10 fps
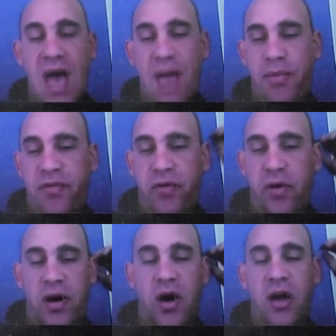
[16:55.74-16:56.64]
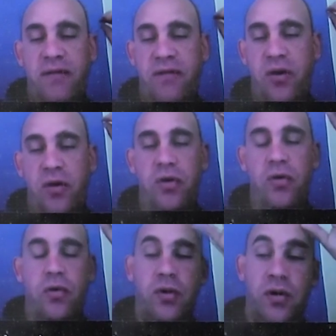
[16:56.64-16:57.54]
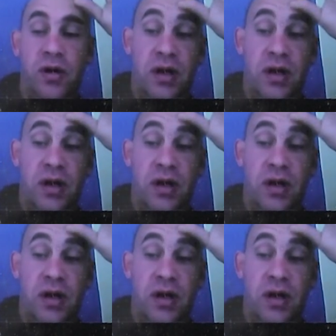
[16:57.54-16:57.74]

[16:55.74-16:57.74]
app for an iPhone or